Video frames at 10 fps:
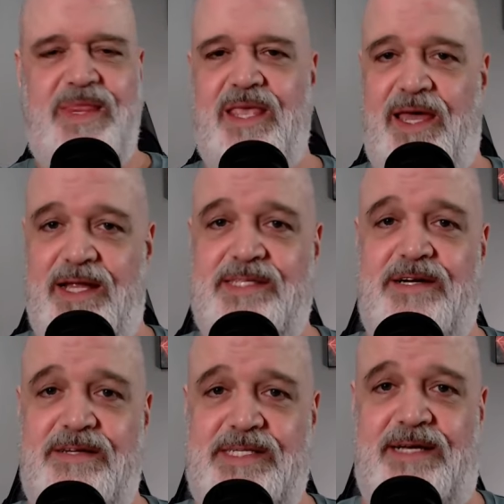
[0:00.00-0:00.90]
And it
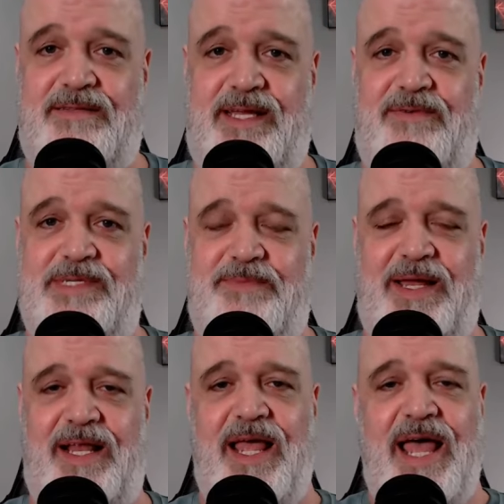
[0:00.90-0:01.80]
turns out that it was the
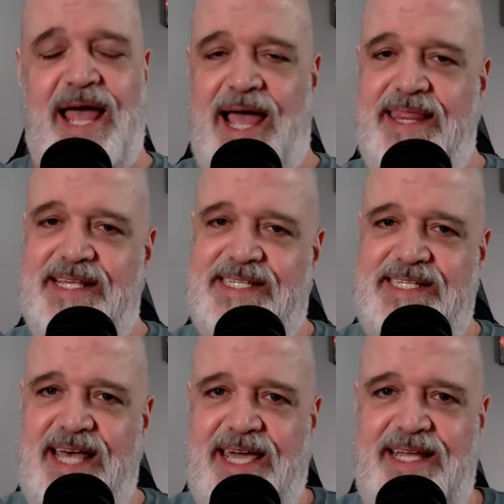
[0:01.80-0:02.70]
Meta. And the
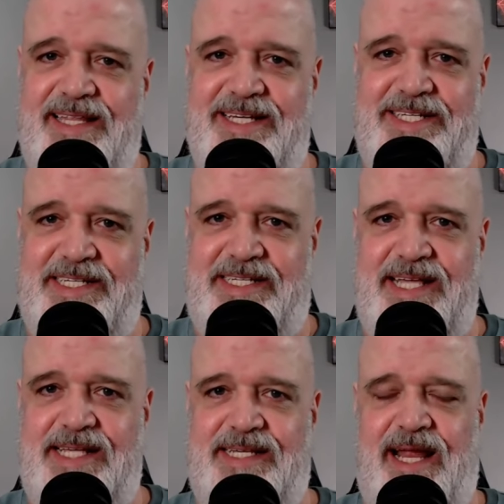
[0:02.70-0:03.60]
second that she
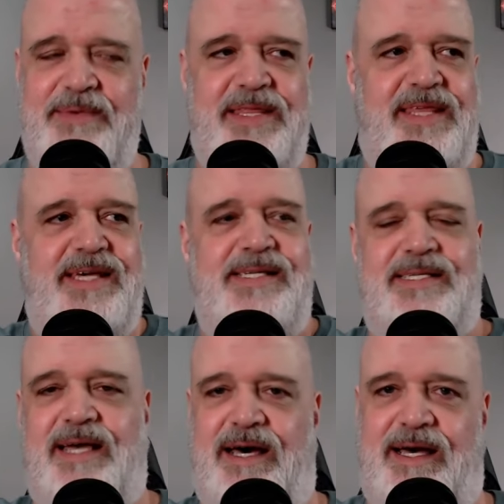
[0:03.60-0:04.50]
says it, I mean, these
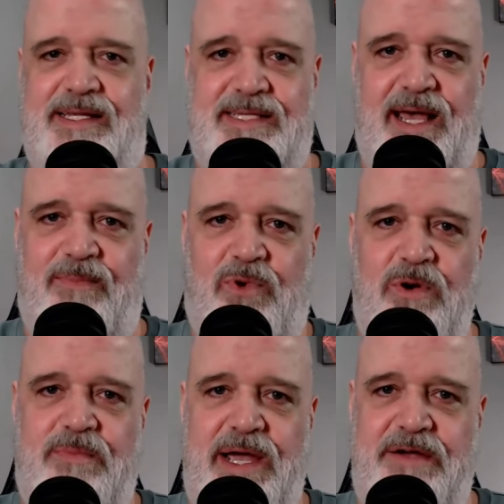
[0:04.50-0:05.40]
guys got more
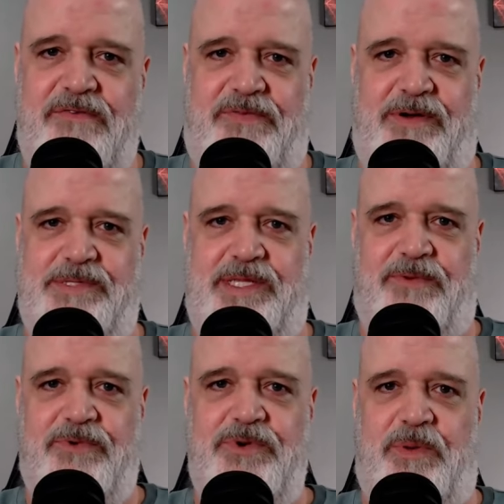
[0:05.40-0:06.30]
microphones in the
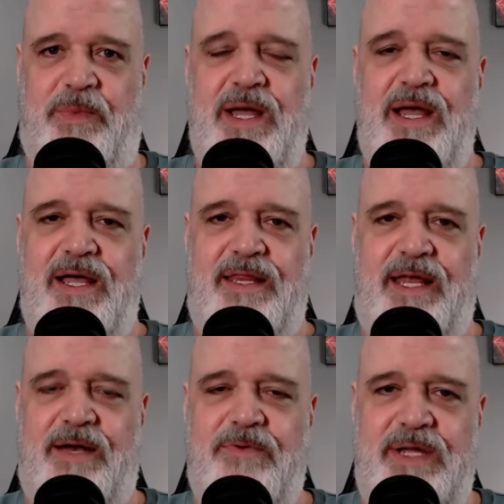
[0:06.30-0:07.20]
room
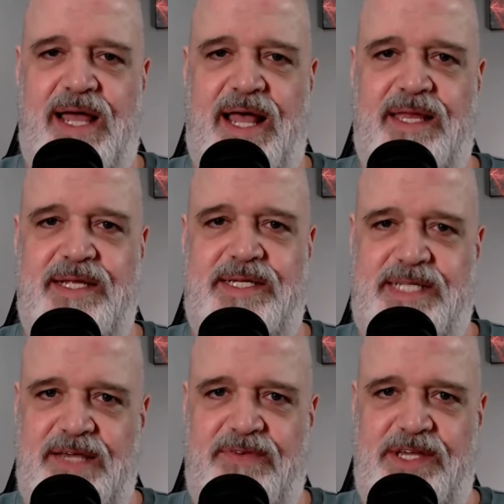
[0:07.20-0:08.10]
than a reality
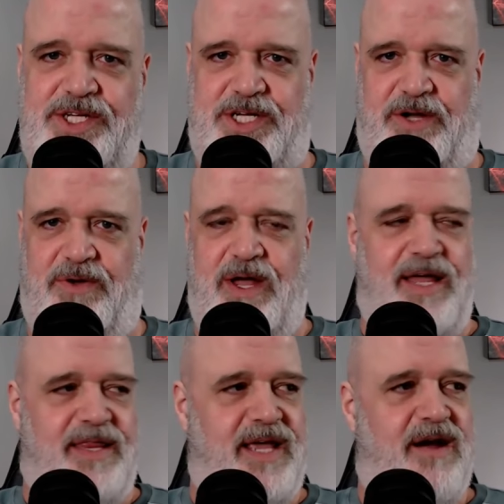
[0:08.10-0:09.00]
TV show.
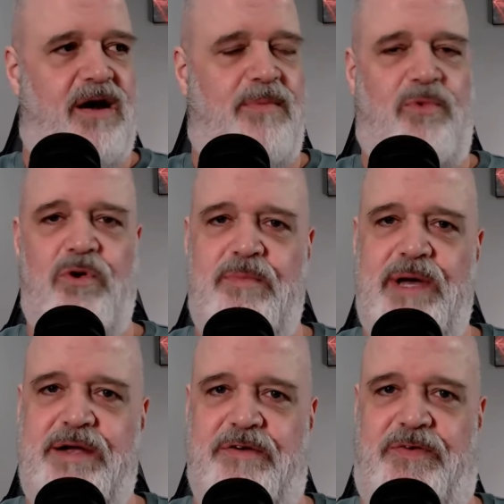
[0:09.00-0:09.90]
There are more
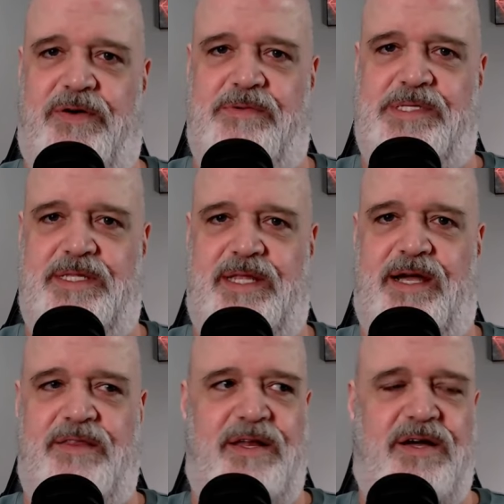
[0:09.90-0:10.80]
microphones in
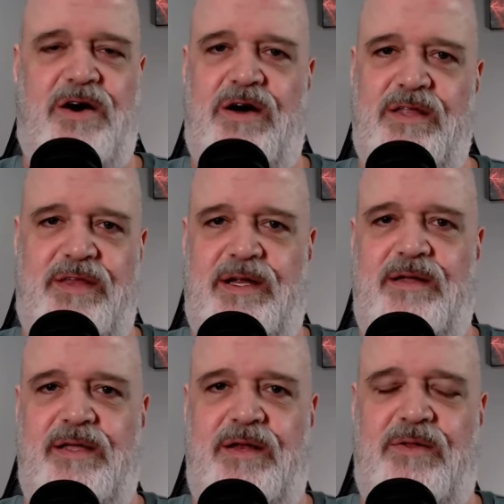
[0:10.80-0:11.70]
there than
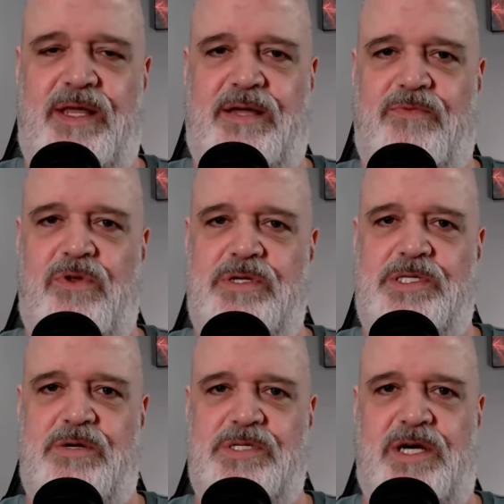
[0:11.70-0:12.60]
a Rolling
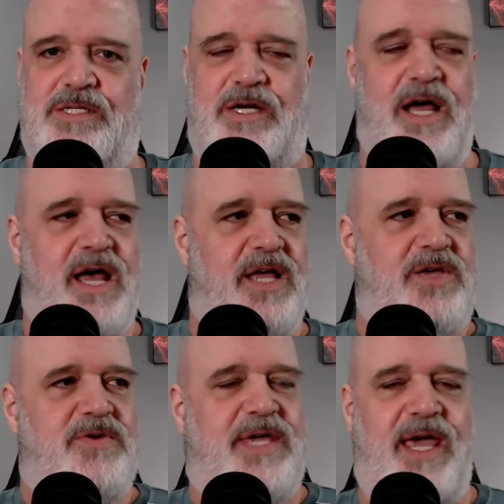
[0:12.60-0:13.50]
Stones concert.
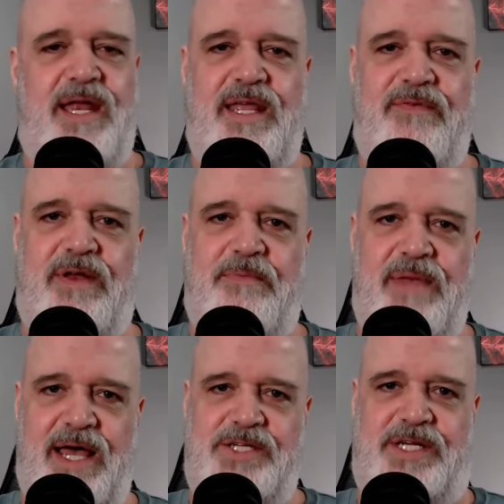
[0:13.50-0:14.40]
You can't even
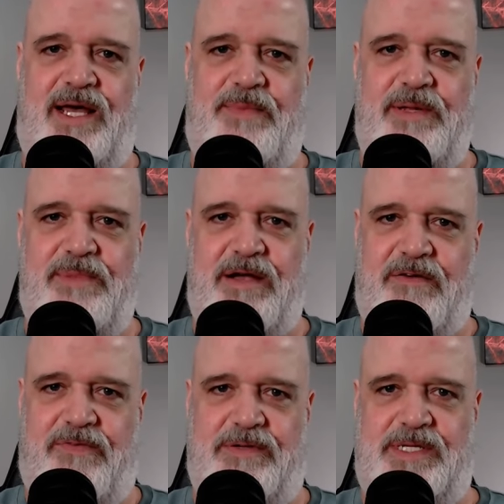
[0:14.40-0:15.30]
imagine how many
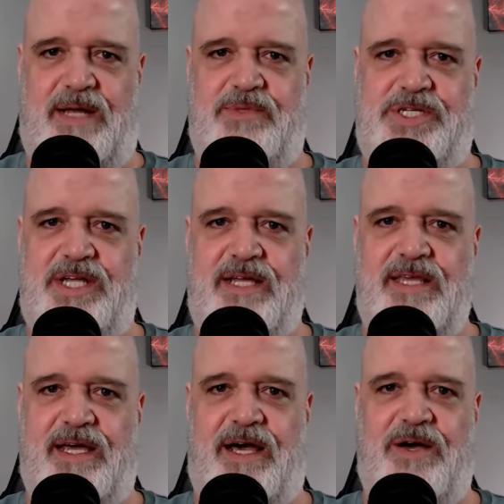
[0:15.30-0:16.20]
microphones and how much tech they
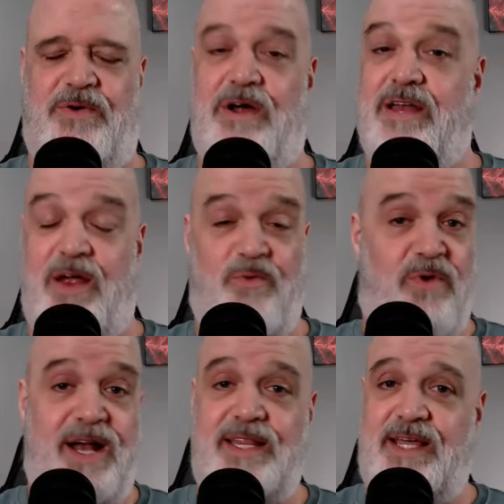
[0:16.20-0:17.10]
got going on. And
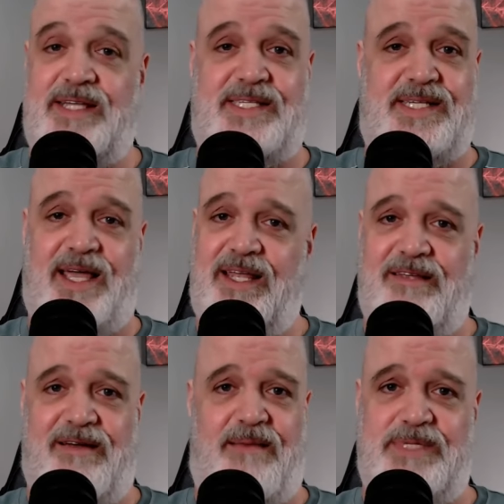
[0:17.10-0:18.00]
right at that second,
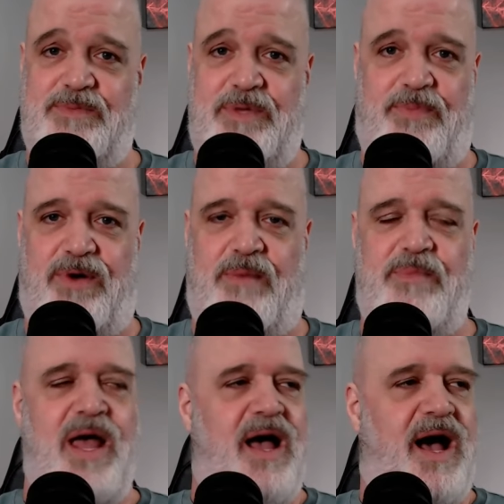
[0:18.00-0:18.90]
there happens to be a problem.
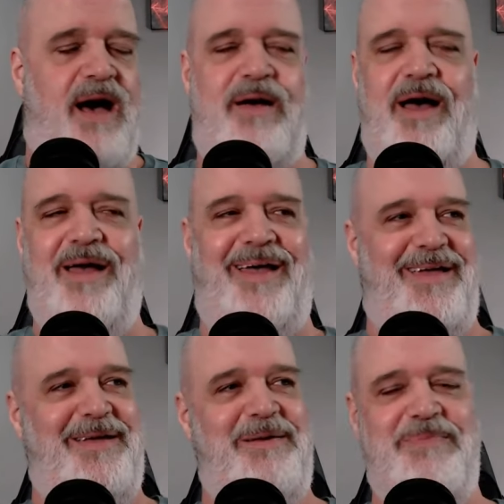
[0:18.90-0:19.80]

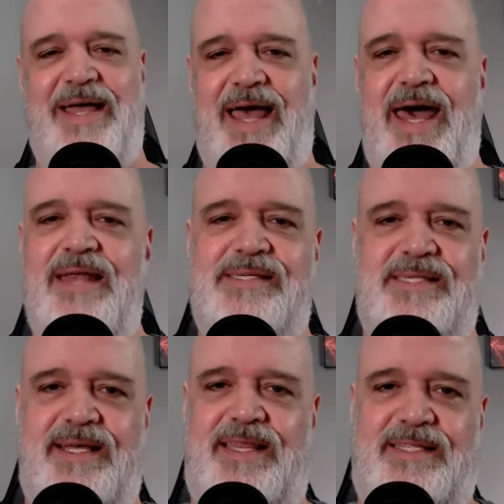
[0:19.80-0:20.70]
In my head, it's
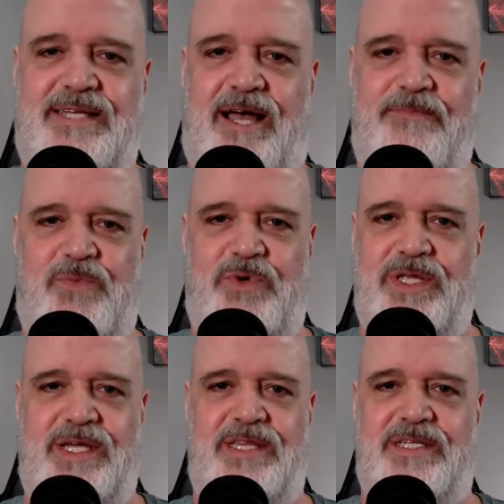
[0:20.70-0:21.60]
like that time when
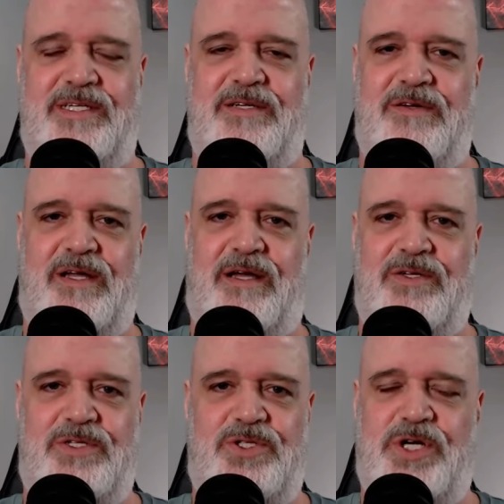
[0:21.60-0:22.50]
in the
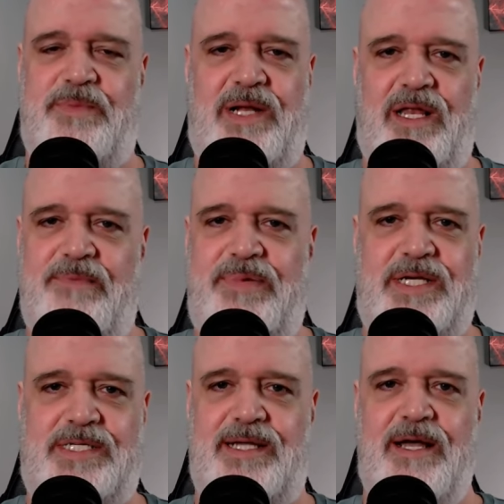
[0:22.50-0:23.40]
German
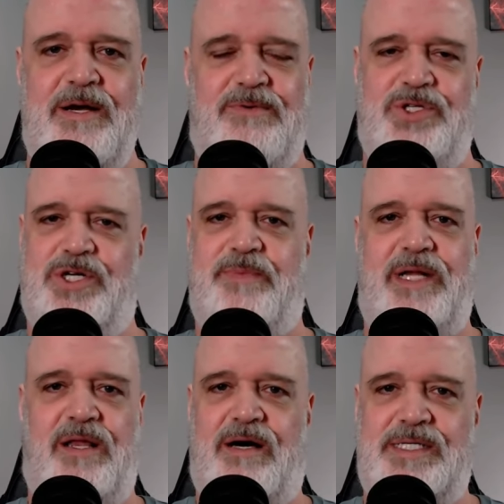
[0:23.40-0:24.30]
Olympics, when Germany
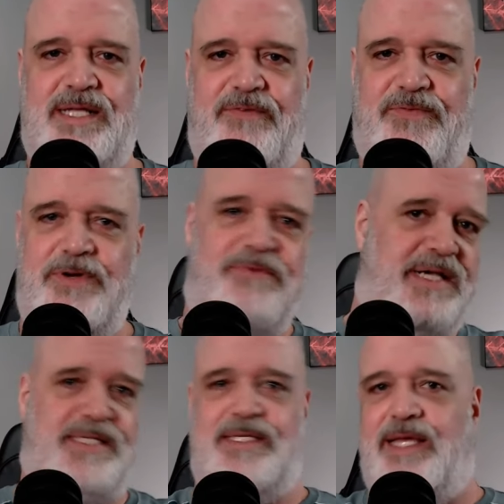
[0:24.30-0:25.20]
lost that foot
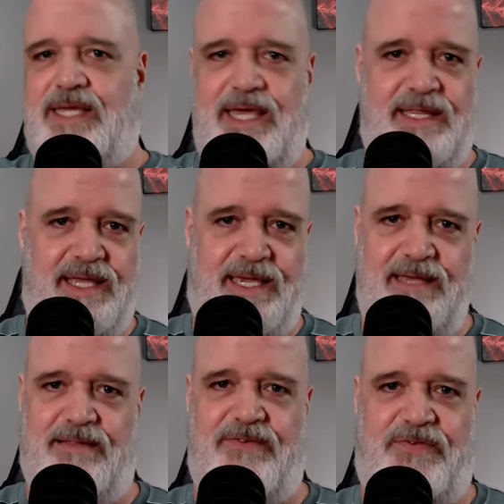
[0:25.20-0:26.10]
race and they
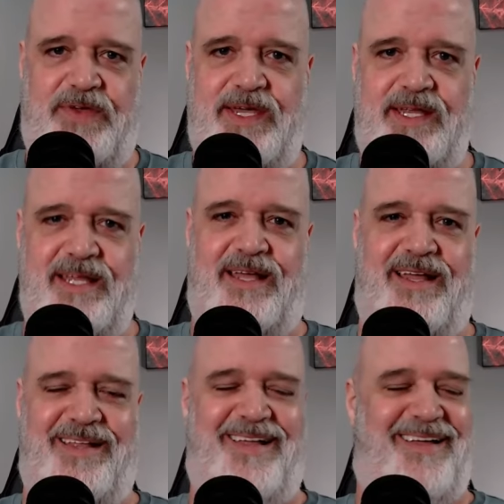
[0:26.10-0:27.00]
killed the feed
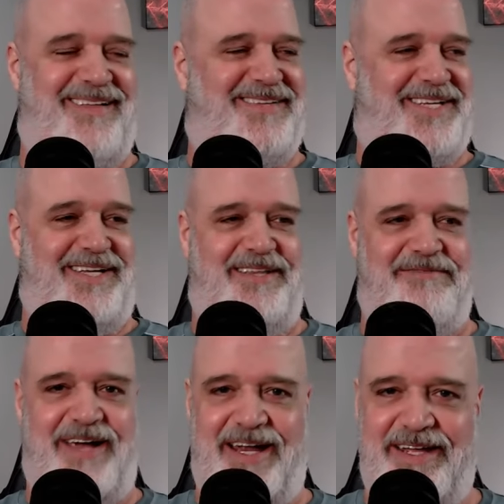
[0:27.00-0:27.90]
to the
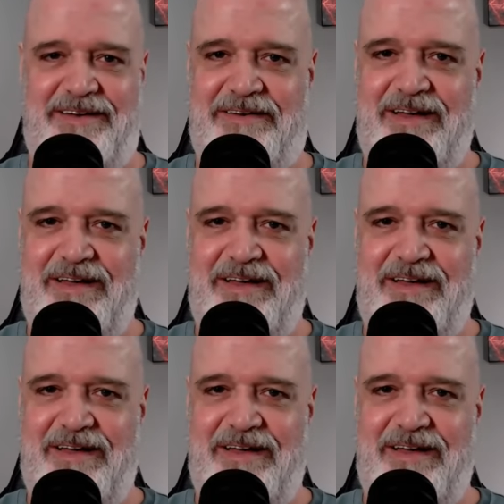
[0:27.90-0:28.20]
radio.